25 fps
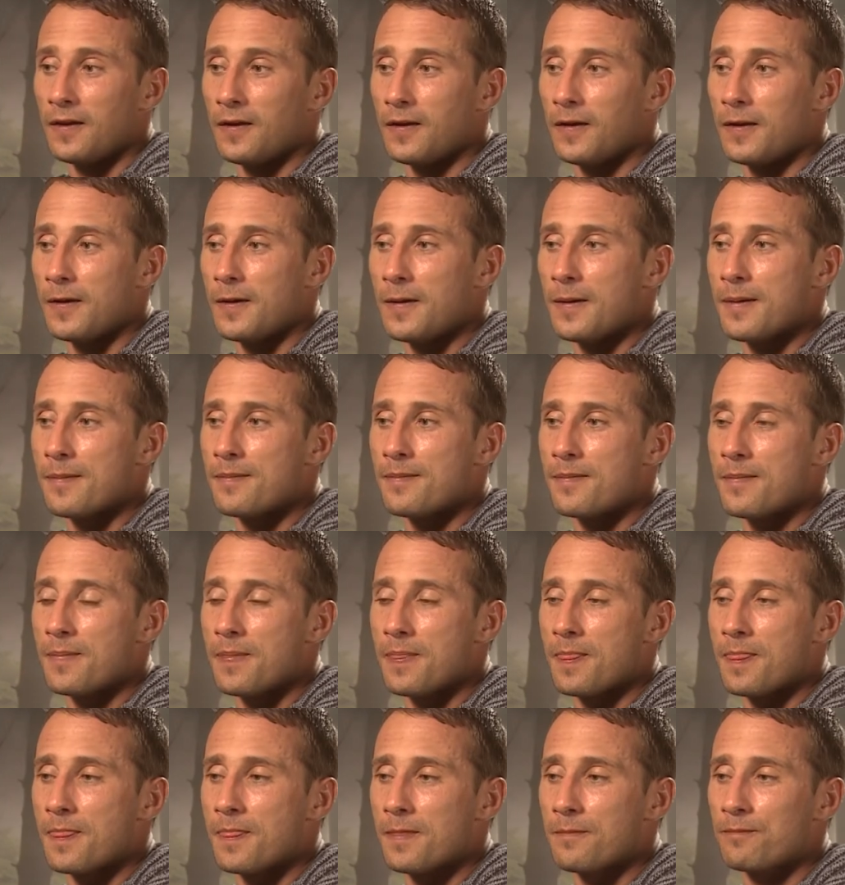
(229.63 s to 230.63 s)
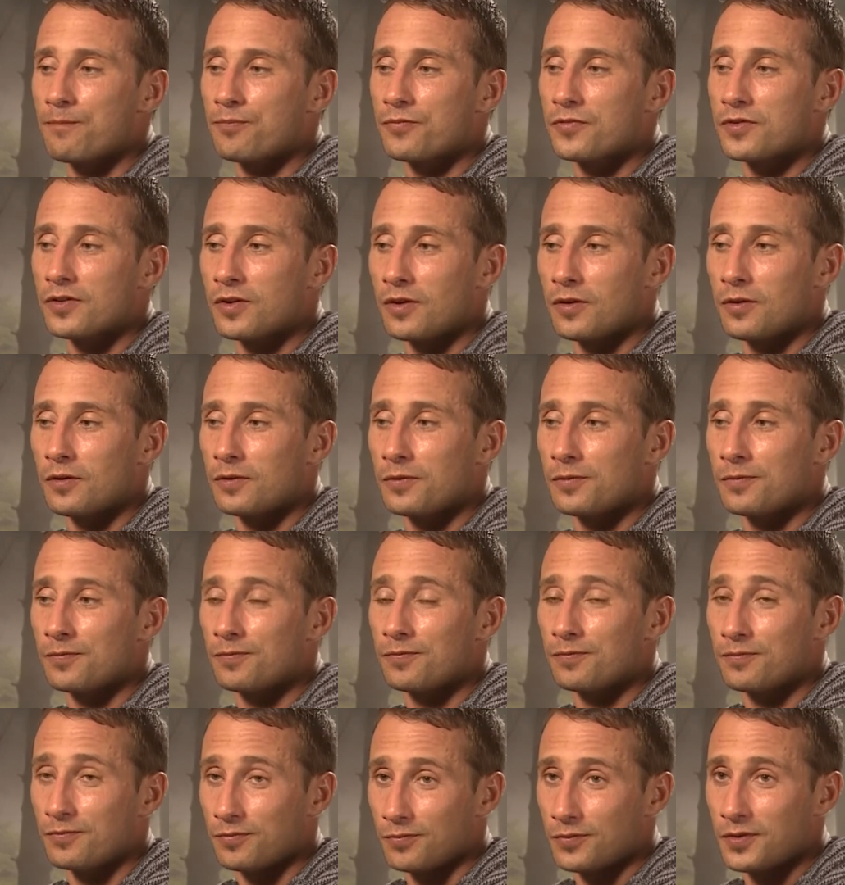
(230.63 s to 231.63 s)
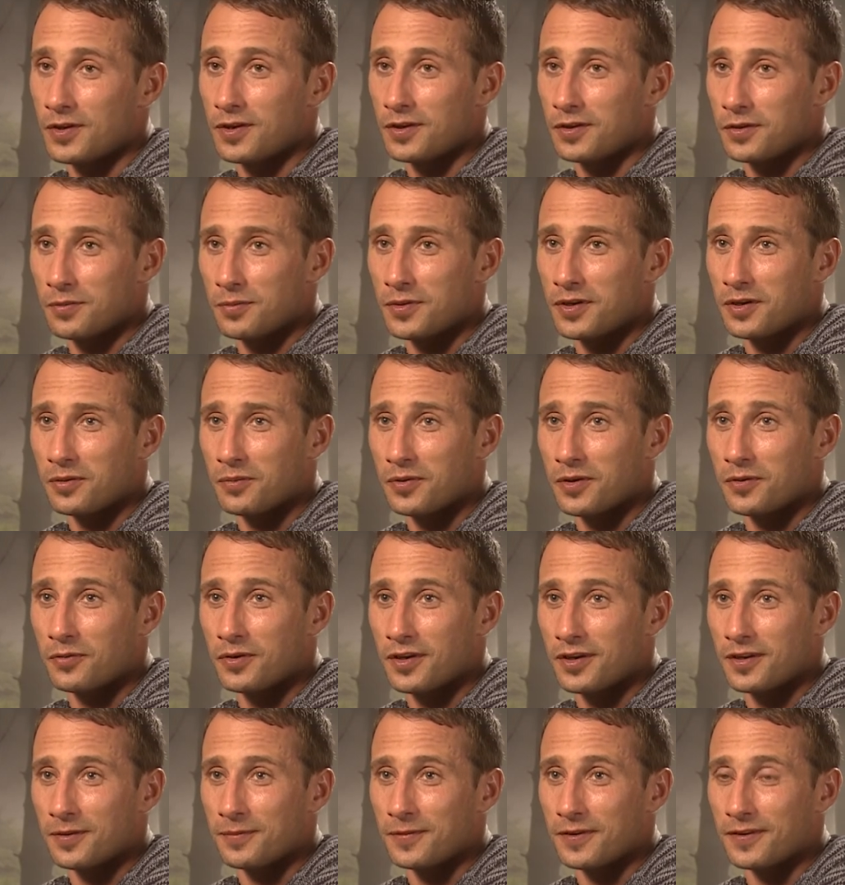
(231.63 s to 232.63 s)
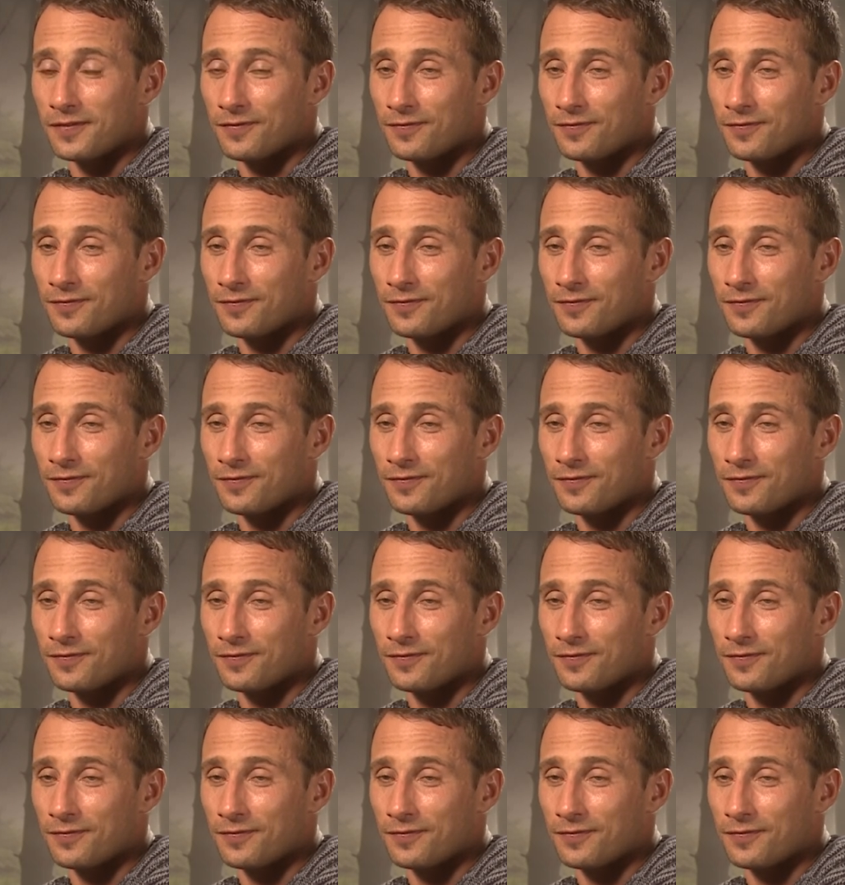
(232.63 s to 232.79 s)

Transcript: Um, so yeah, you better be ready, man.